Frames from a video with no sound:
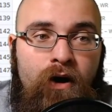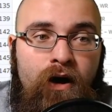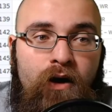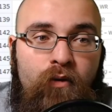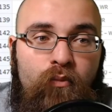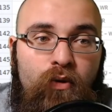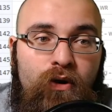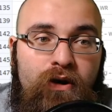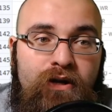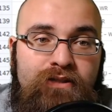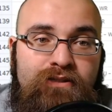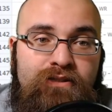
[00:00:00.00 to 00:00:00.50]

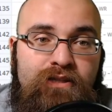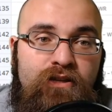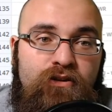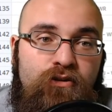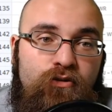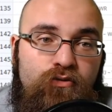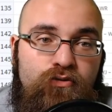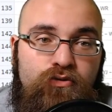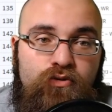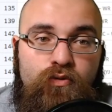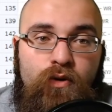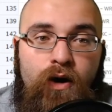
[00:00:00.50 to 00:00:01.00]
We'll continue
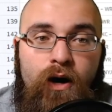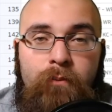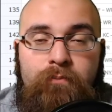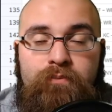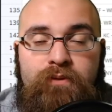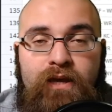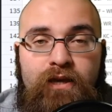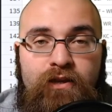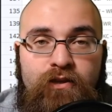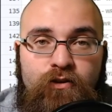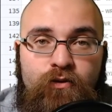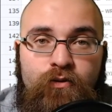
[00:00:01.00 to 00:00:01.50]
to
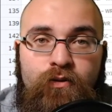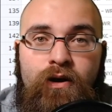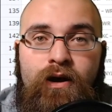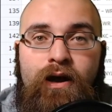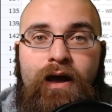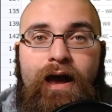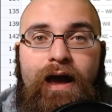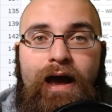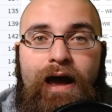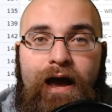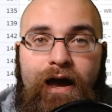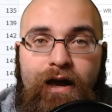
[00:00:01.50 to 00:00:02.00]
update you
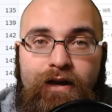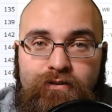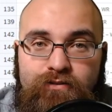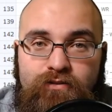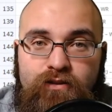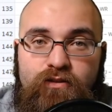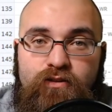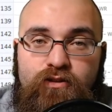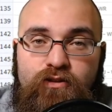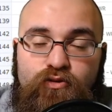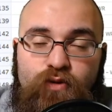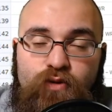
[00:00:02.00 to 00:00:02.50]
as
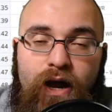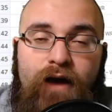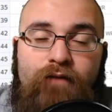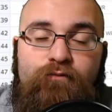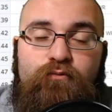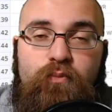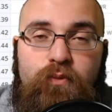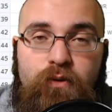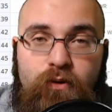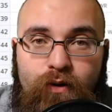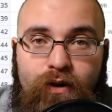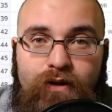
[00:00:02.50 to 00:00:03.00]
the draft
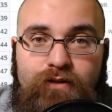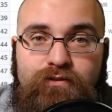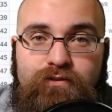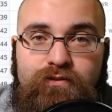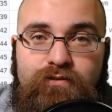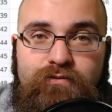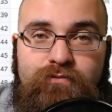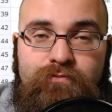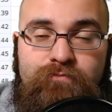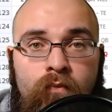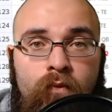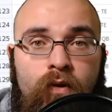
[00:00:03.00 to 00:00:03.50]

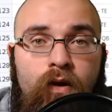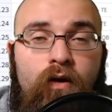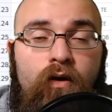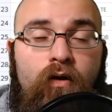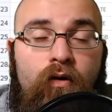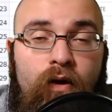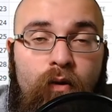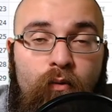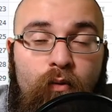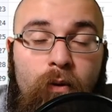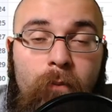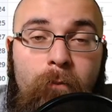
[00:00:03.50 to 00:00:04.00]
progresses. All
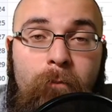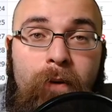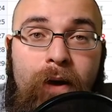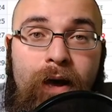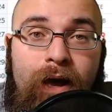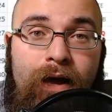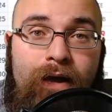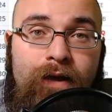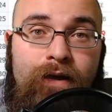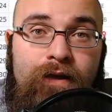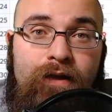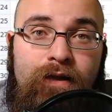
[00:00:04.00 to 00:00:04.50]
right, we're
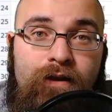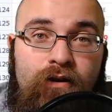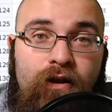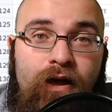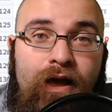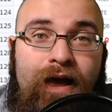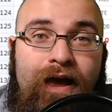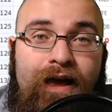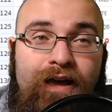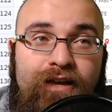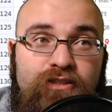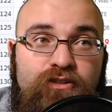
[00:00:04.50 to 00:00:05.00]
back, and
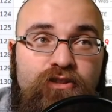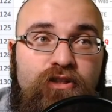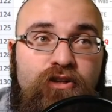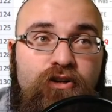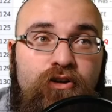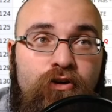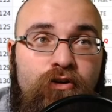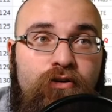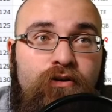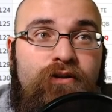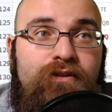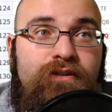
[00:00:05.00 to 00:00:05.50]
as it
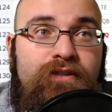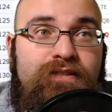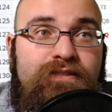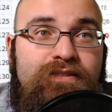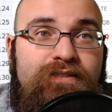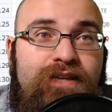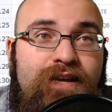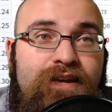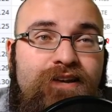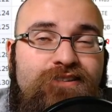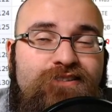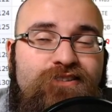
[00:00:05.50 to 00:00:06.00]
currently
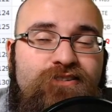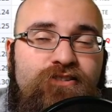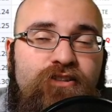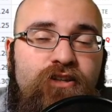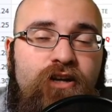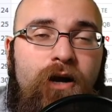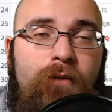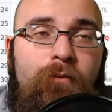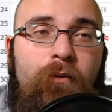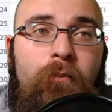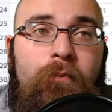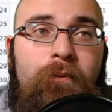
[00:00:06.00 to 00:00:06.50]
stands, there's a
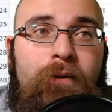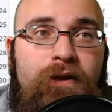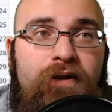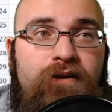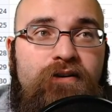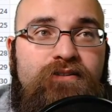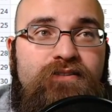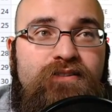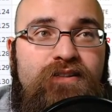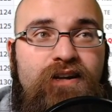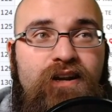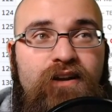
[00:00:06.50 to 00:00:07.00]
couple
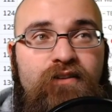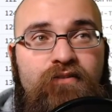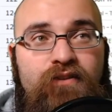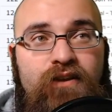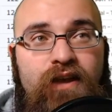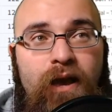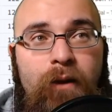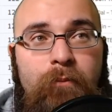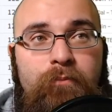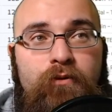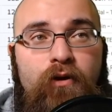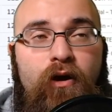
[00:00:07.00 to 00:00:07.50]
players that I've
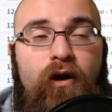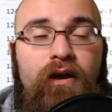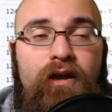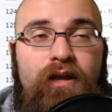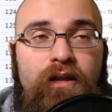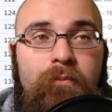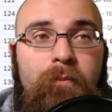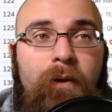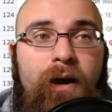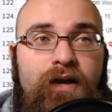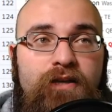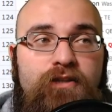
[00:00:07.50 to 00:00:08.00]
kept in
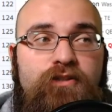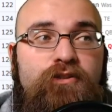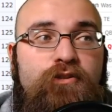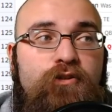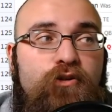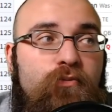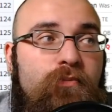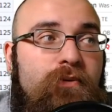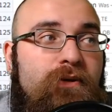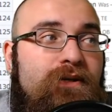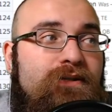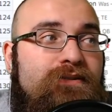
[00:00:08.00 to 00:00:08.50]
my queue
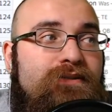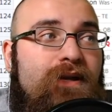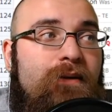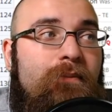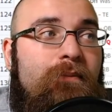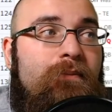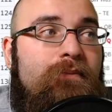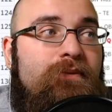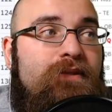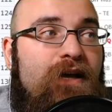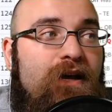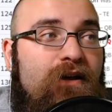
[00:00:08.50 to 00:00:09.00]
because
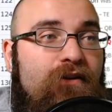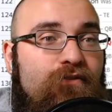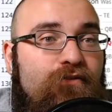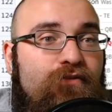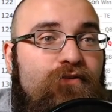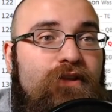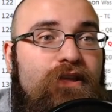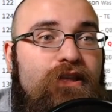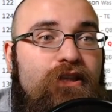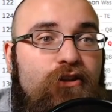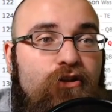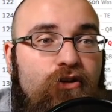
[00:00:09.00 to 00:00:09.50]
I'm
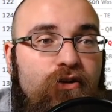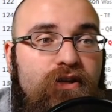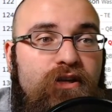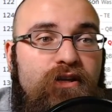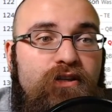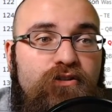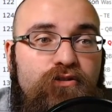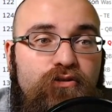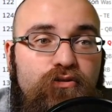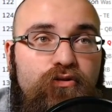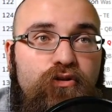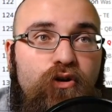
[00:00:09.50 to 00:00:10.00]
definitely
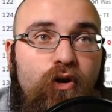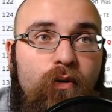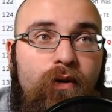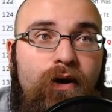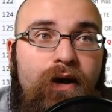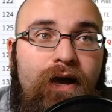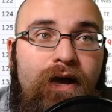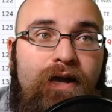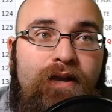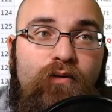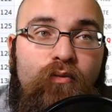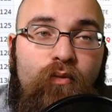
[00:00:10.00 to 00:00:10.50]
looking to go
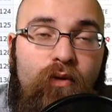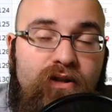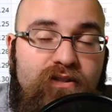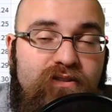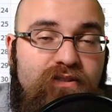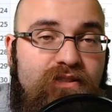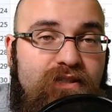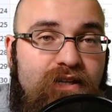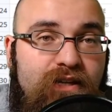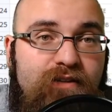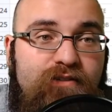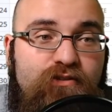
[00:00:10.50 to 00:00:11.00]
ahead and once
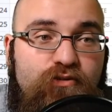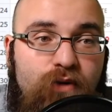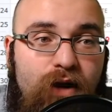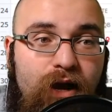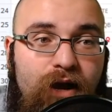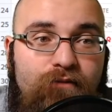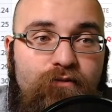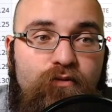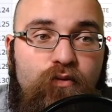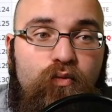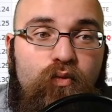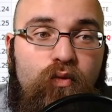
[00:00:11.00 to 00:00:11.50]
again
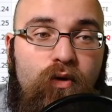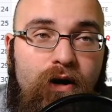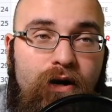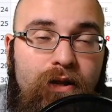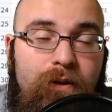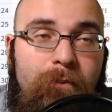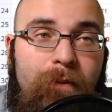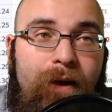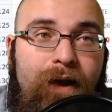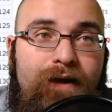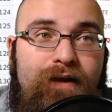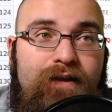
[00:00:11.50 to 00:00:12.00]
draft a running
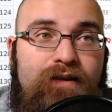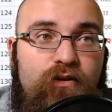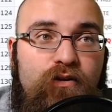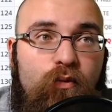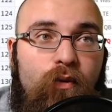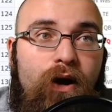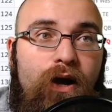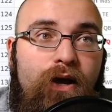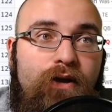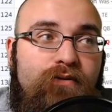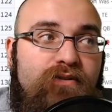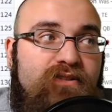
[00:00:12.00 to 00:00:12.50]
back and a
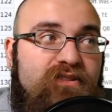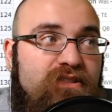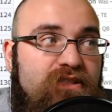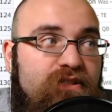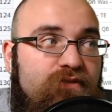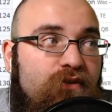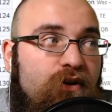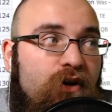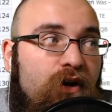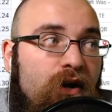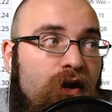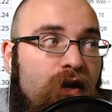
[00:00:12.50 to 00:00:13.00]
wide
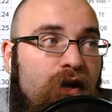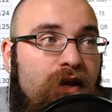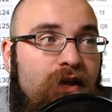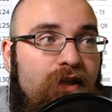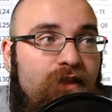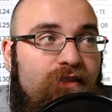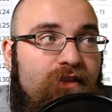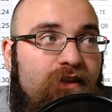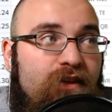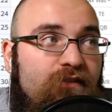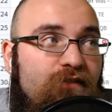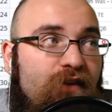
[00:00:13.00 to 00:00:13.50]
receiver.
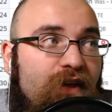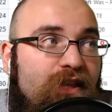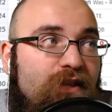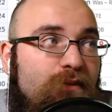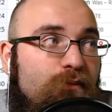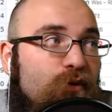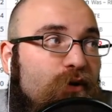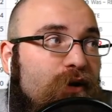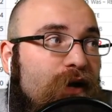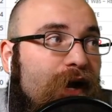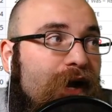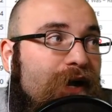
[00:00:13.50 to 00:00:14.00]
The
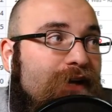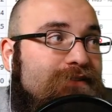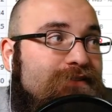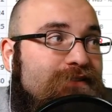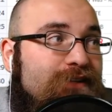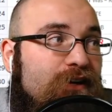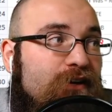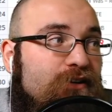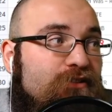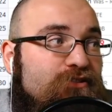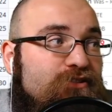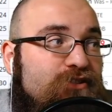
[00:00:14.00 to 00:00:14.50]
available guys that
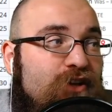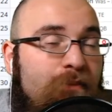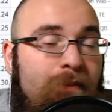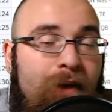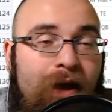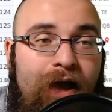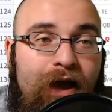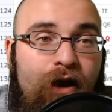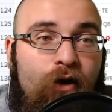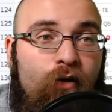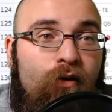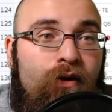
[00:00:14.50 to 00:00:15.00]
are
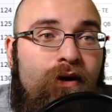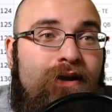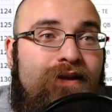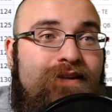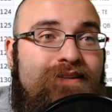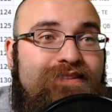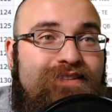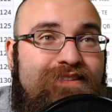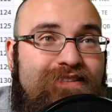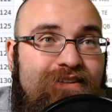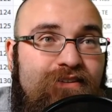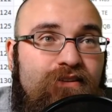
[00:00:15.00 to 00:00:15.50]
somehow
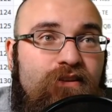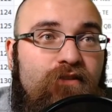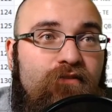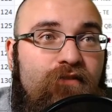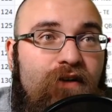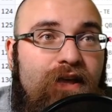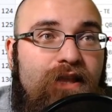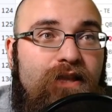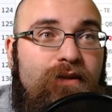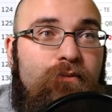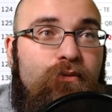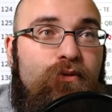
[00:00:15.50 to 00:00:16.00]
still
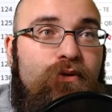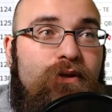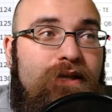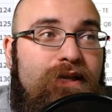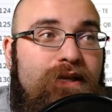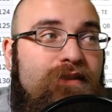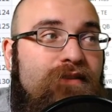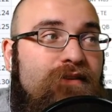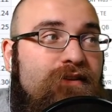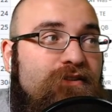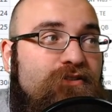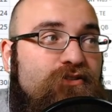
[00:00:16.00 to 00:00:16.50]
available
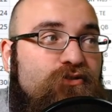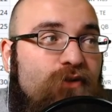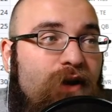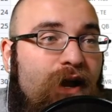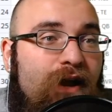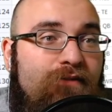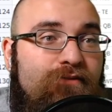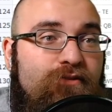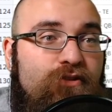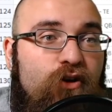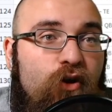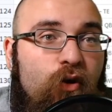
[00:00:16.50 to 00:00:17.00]
in this
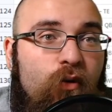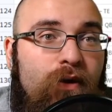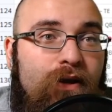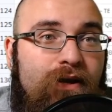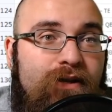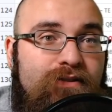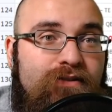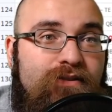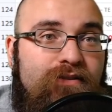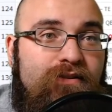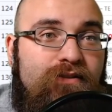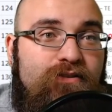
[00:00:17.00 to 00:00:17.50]
draft going
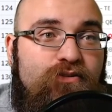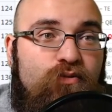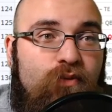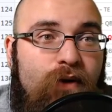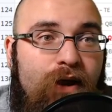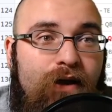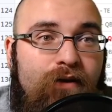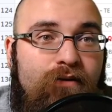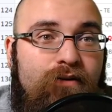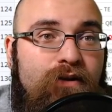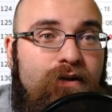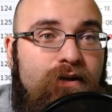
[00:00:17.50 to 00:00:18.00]
into this
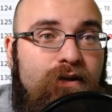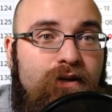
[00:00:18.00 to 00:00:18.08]
round.